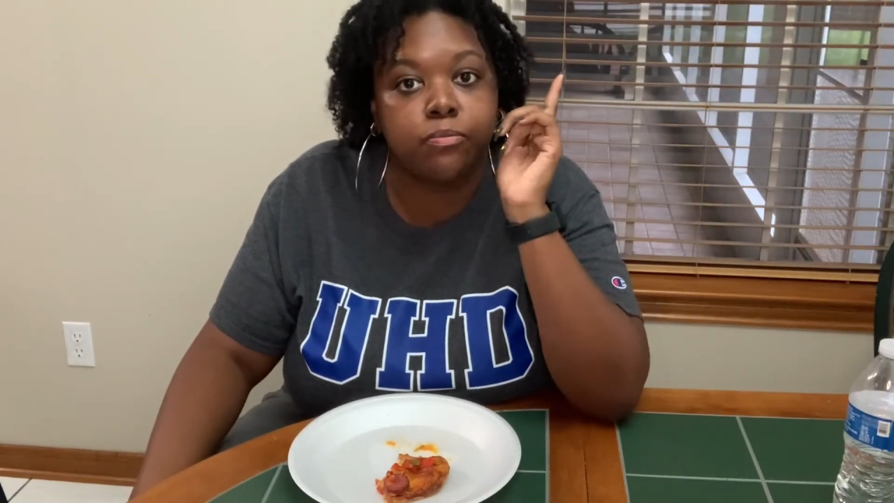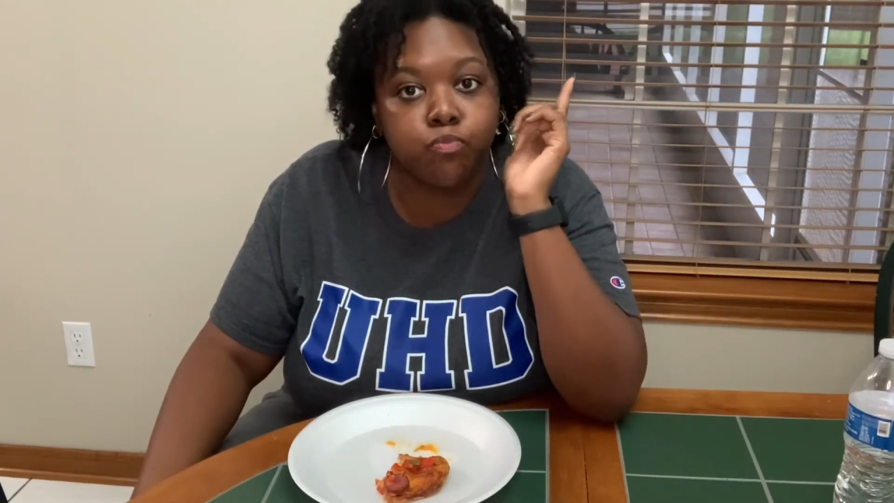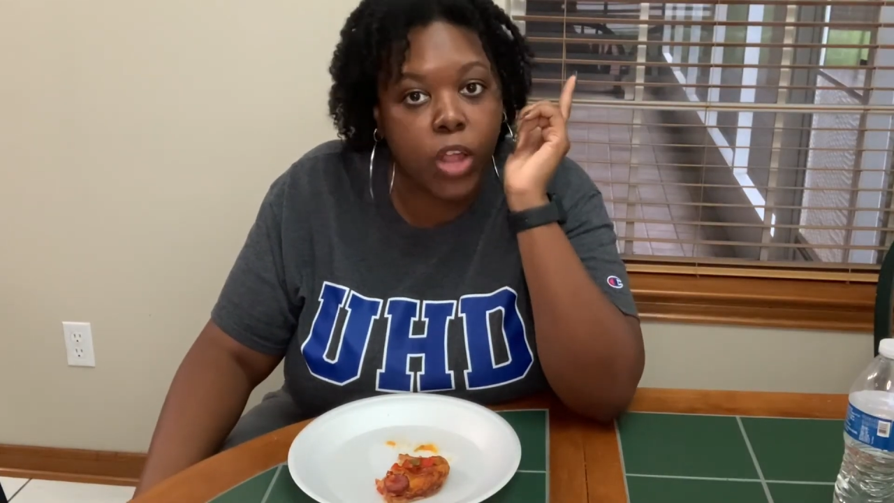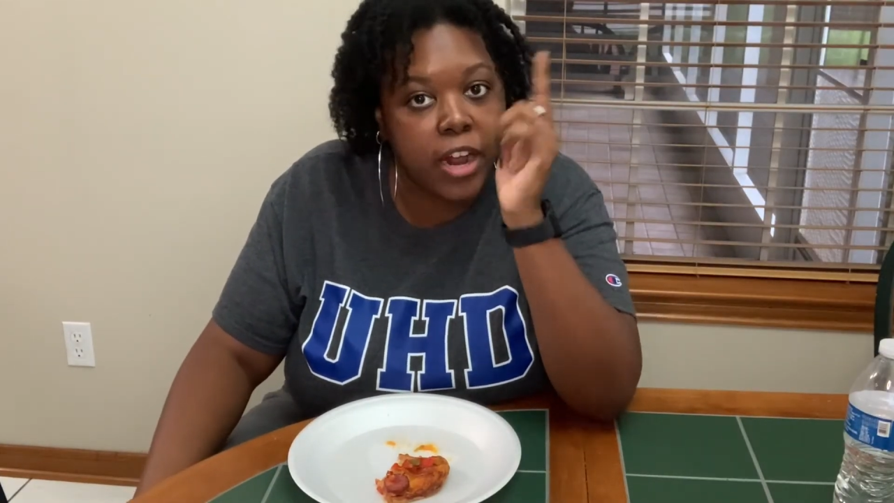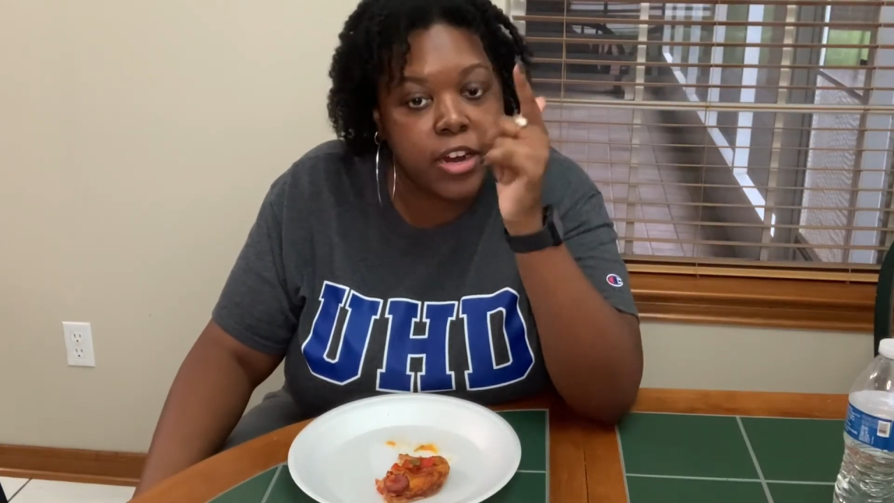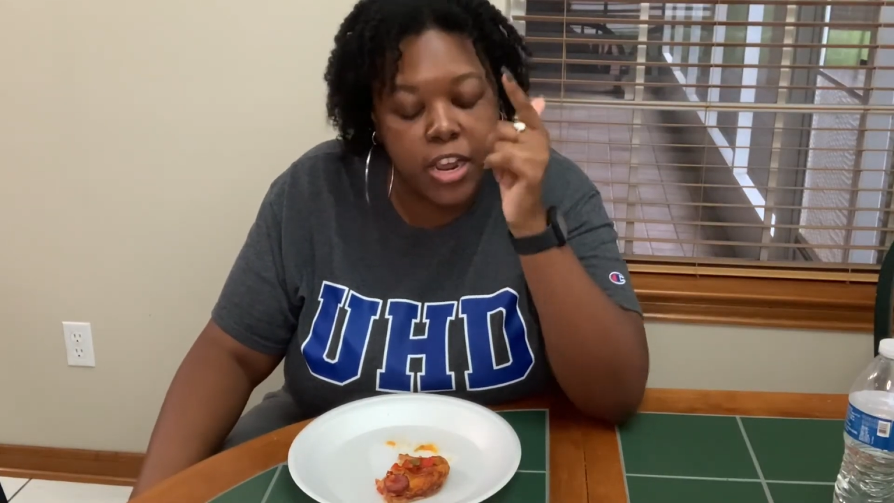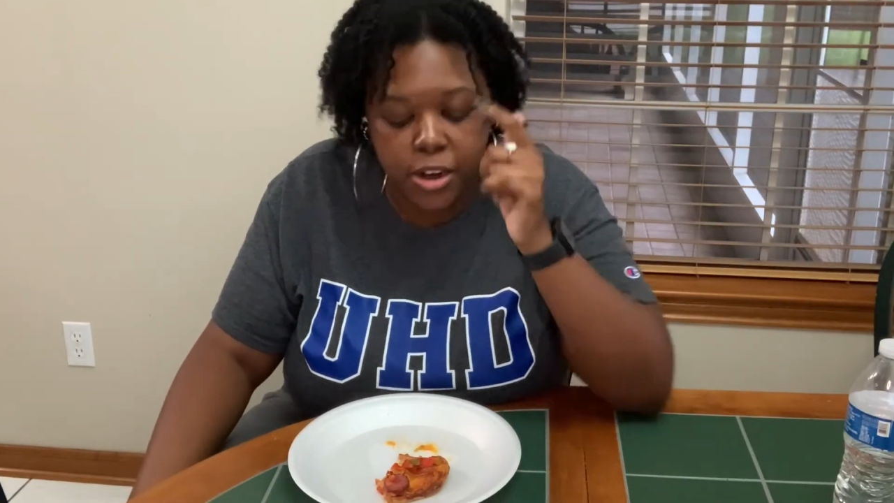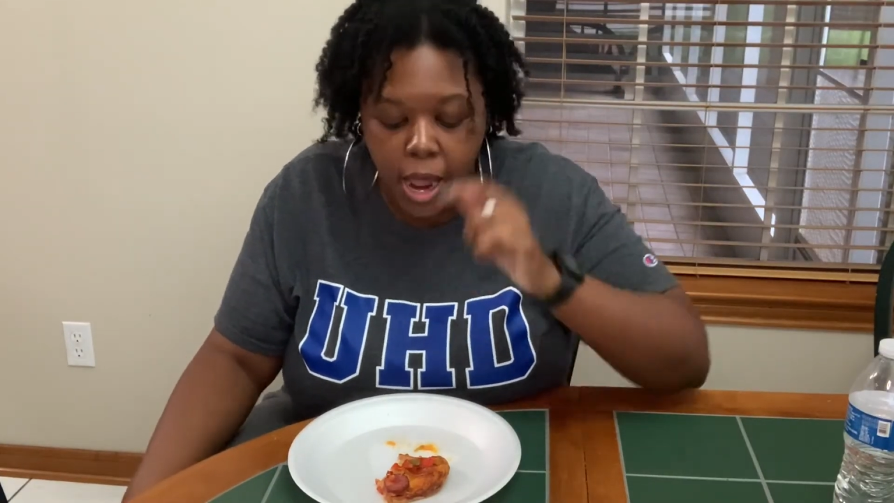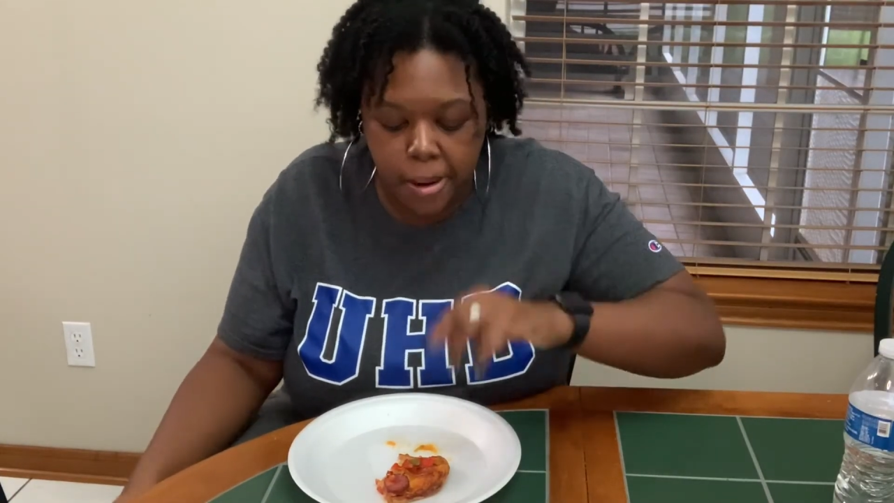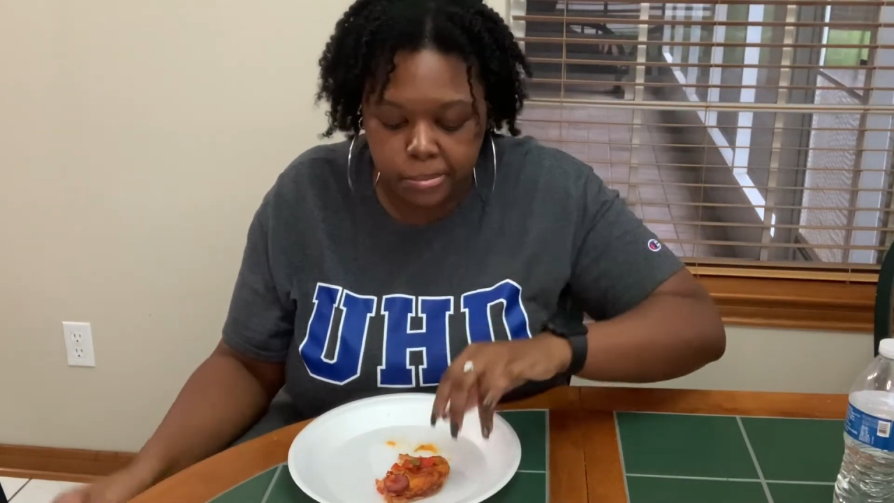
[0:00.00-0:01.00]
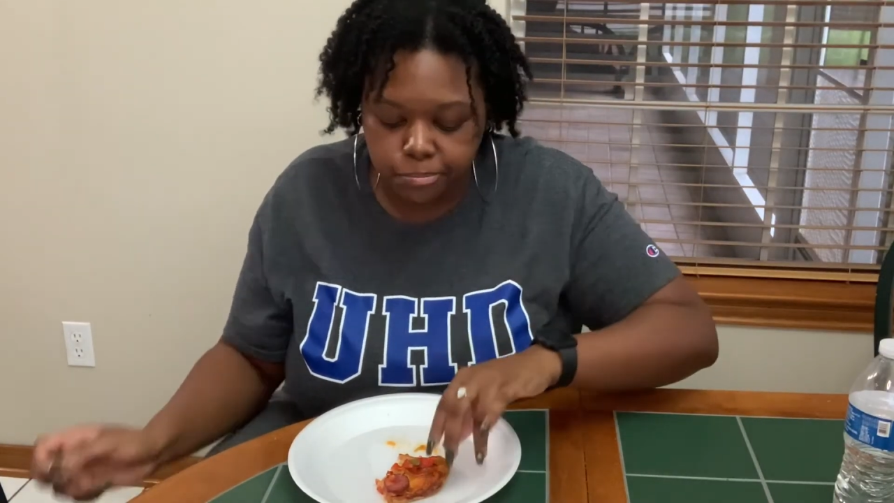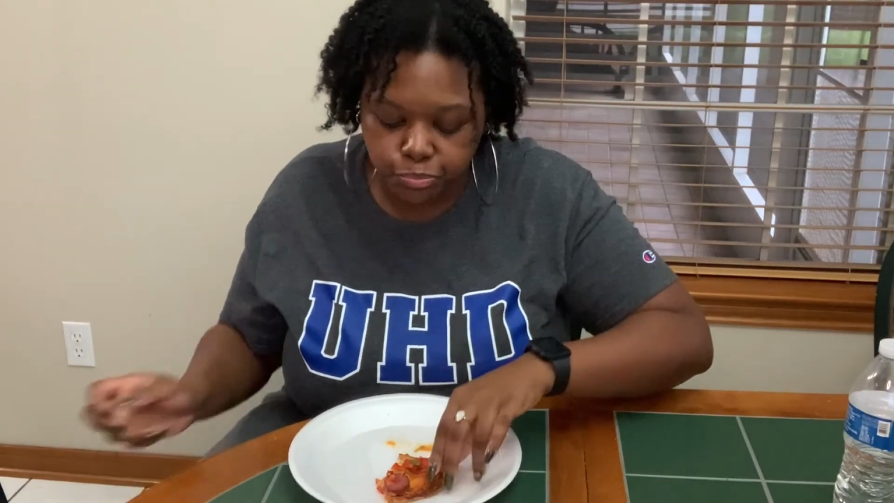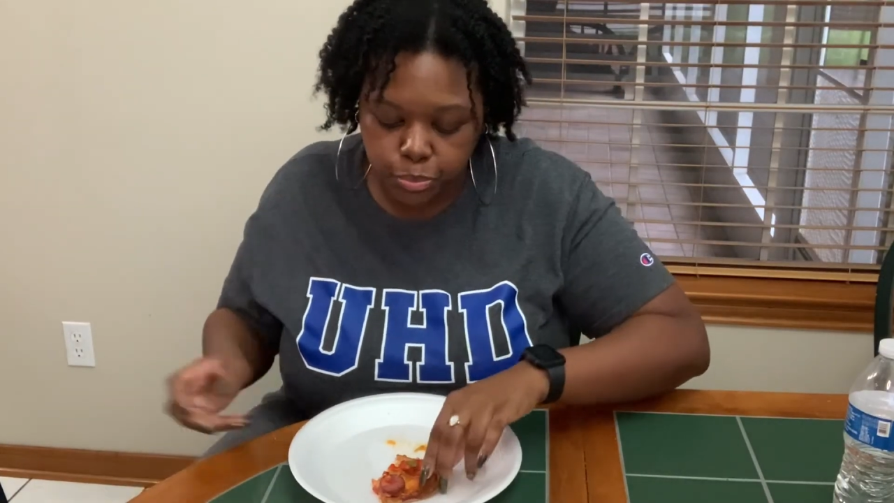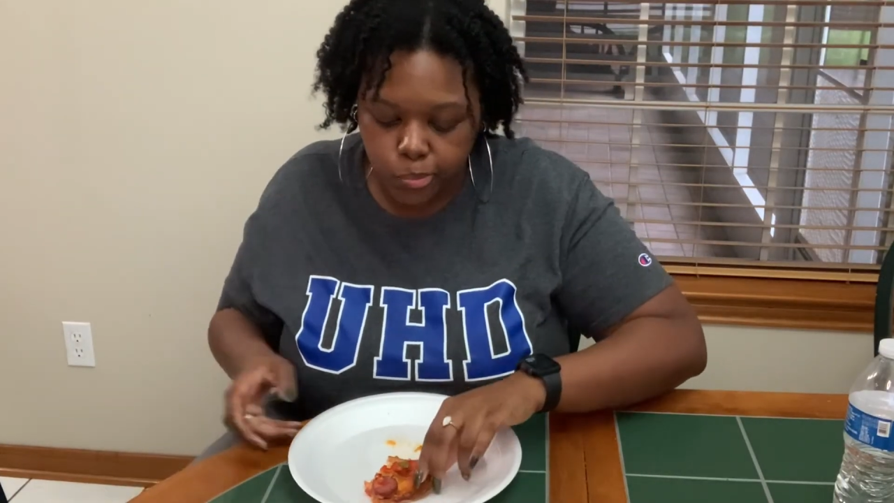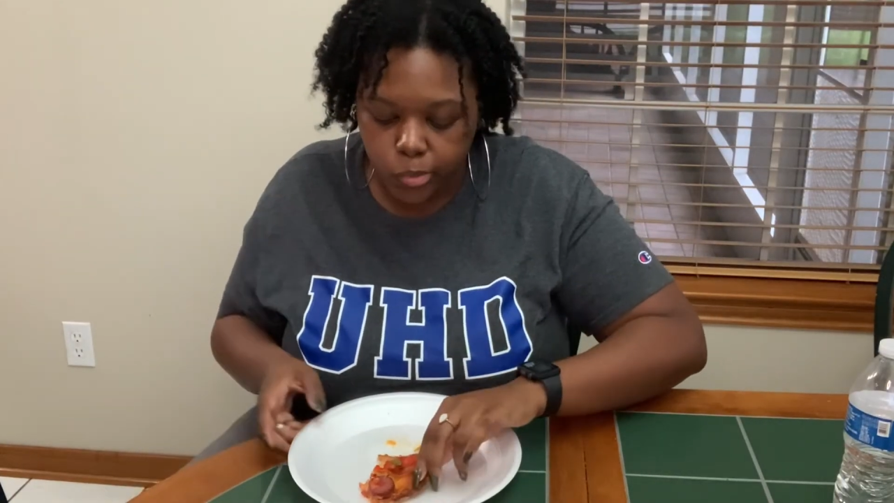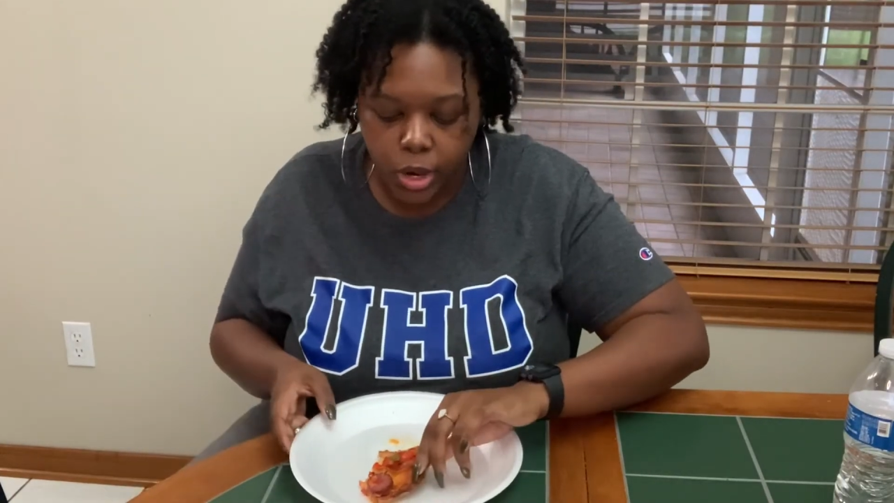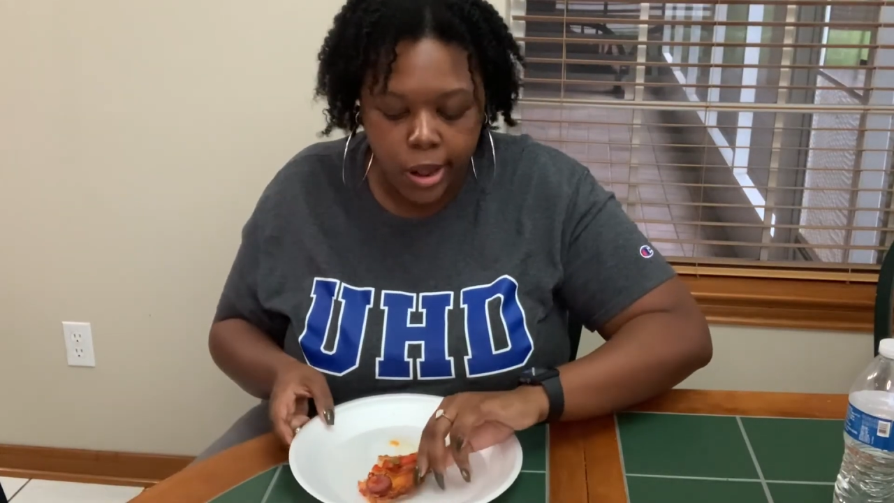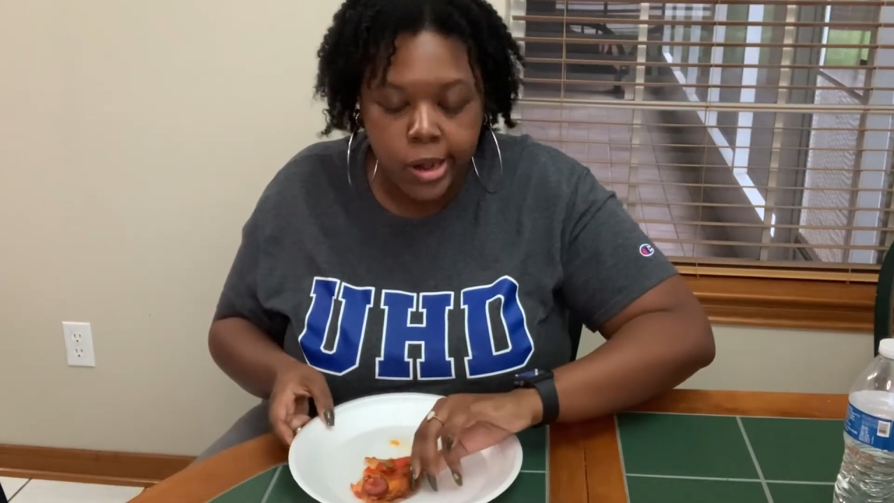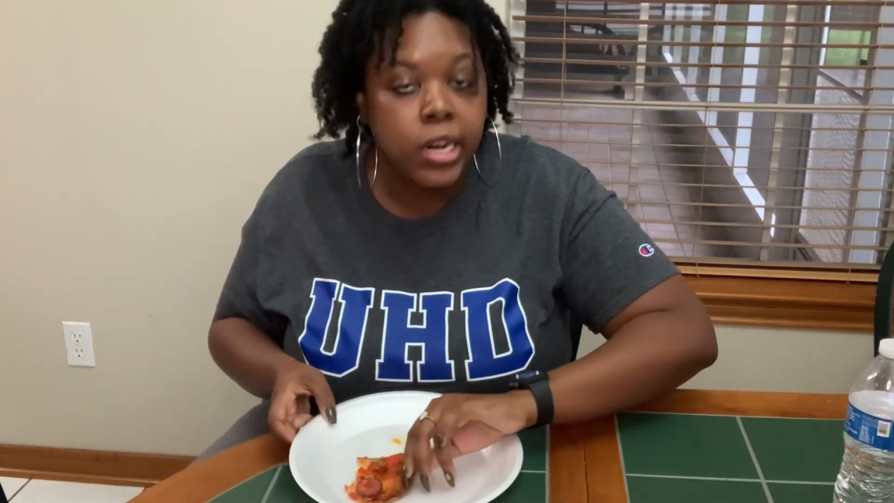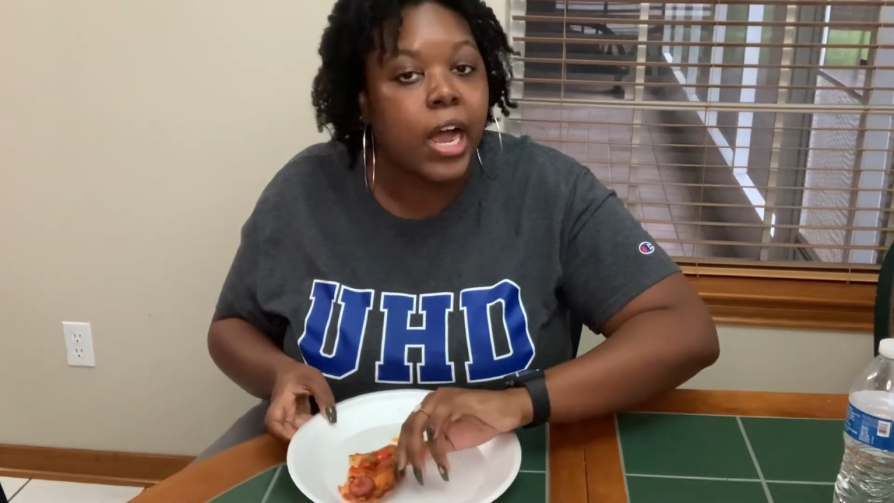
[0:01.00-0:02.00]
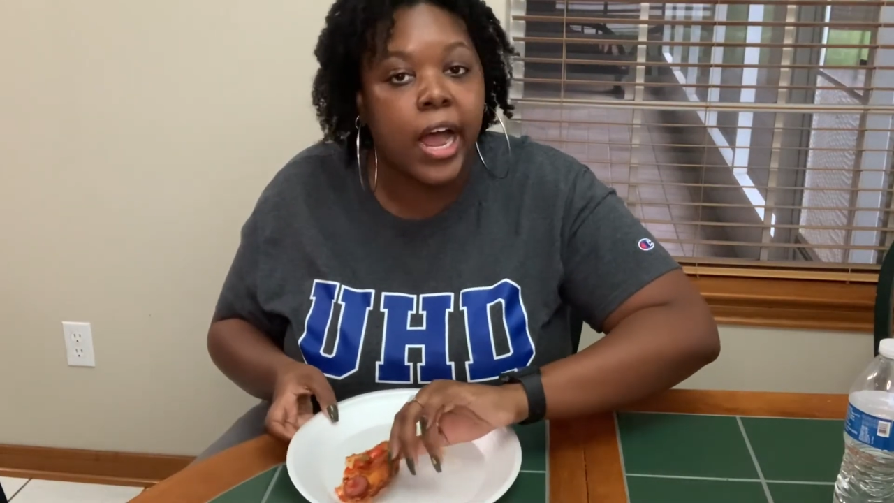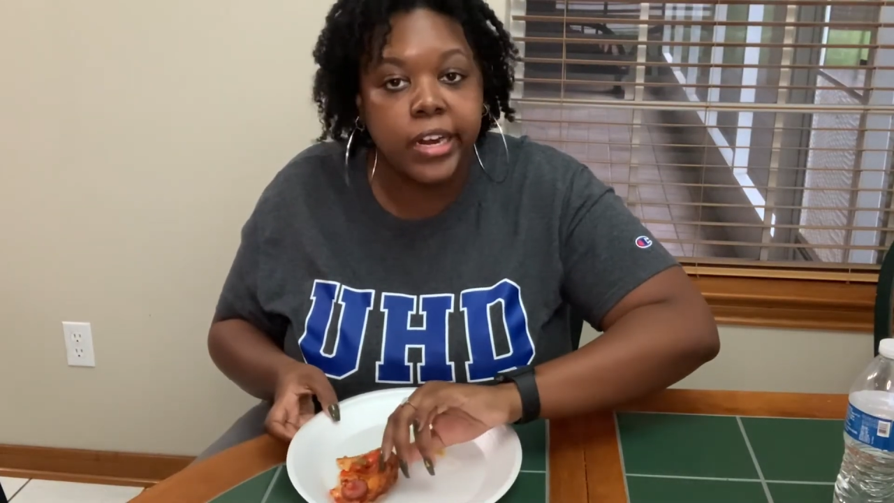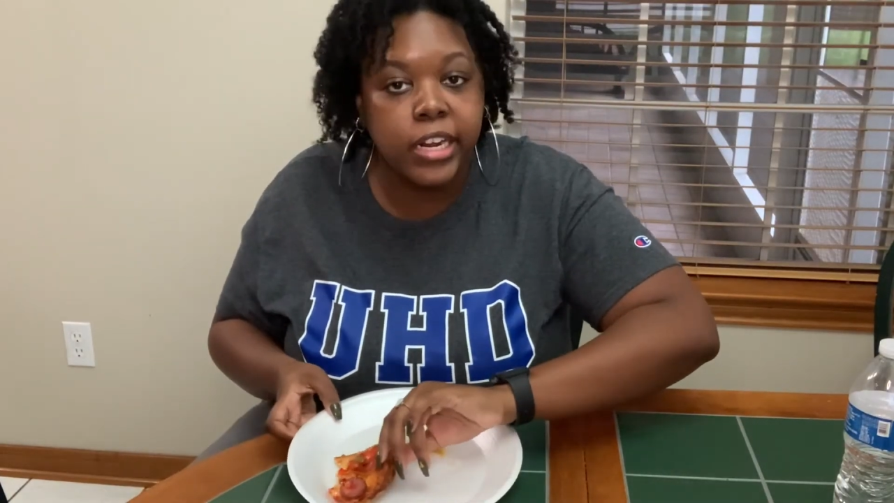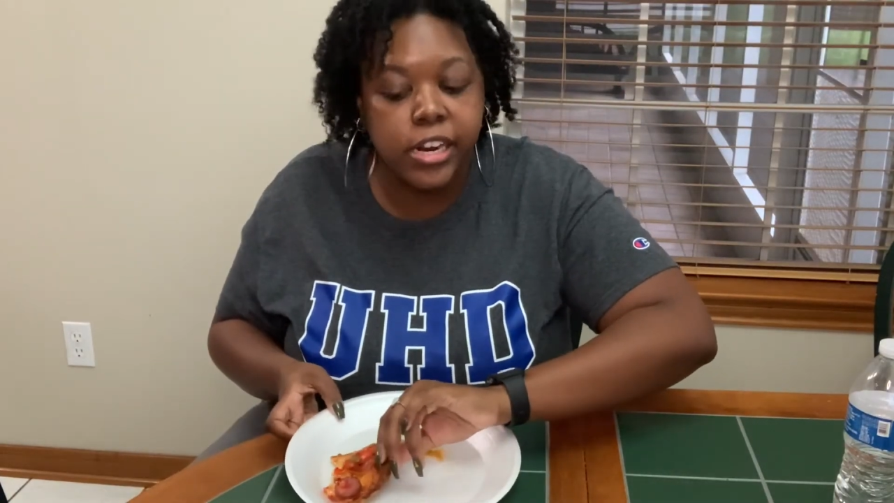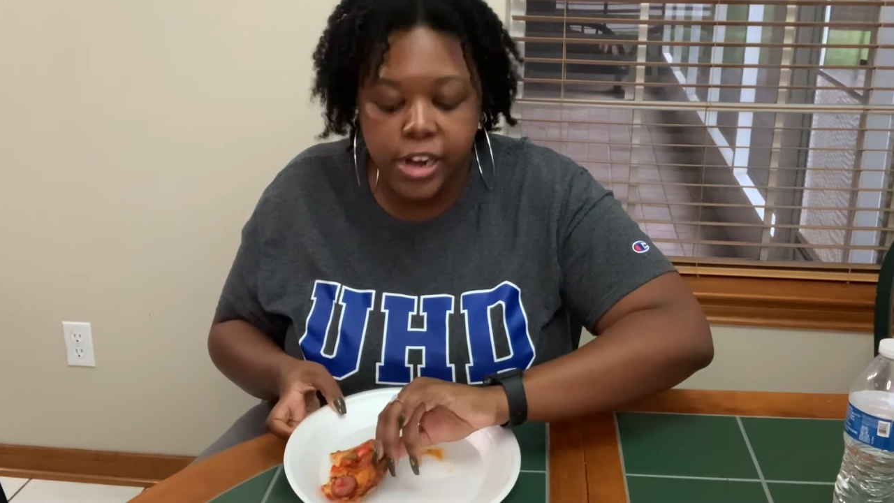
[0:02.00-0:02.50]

I did that. And